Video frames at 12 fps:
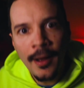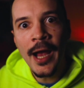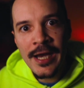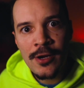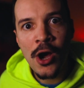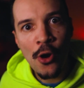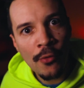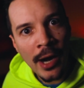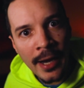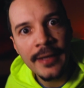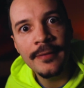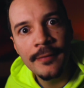I know,
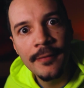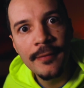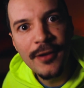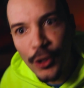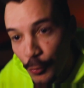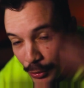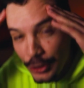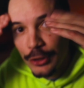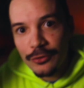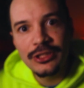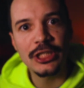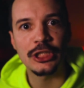right? Who would
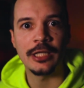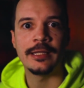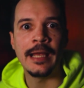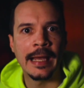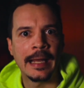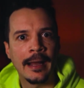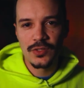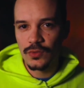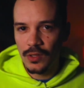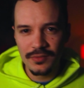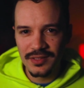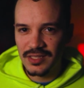do such a thing?
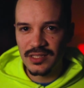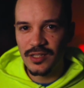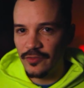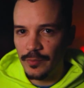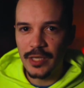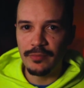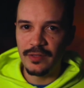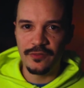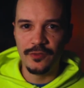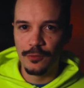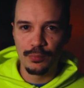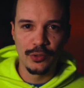So all this stuff made me
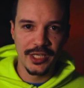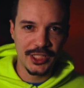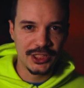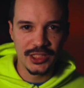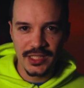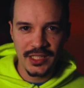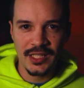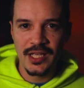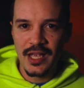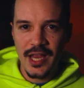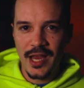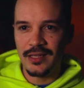feel pretty shitty
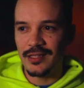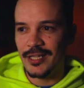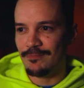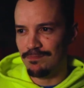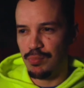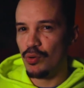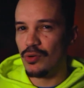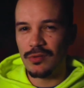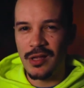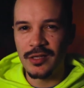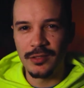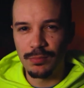and like
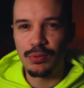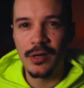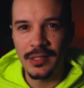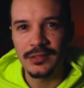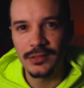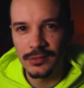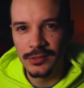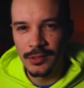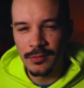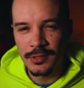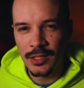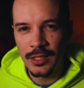borderline depressed. You know
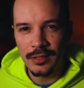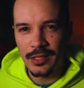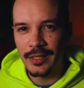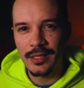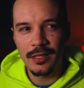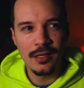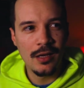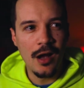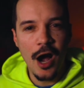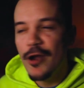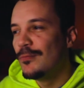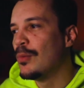what I'm saying? Like
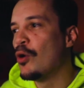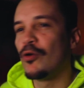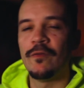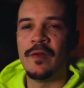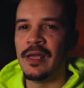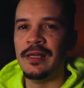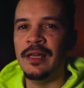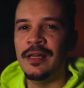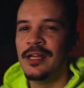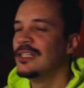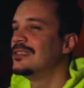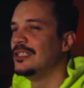unmotivated
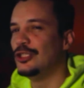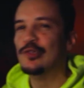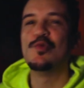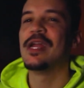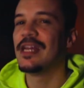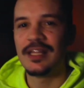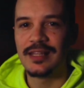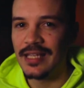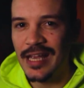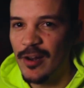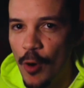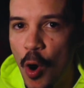to do
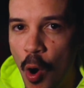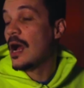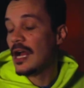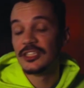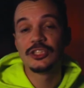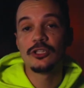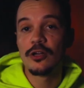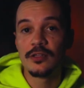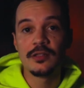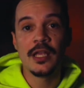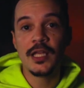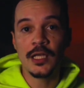anything at all. I
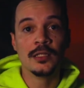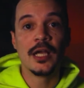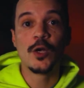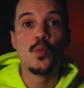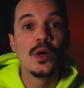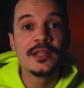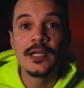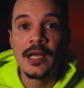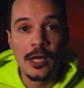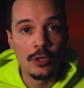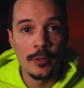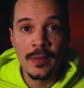started thinking like, what the
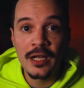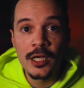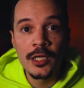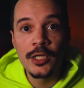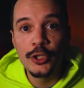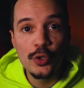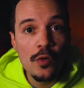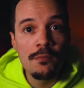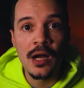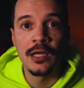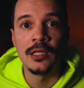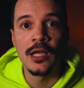hell am I gonna do in my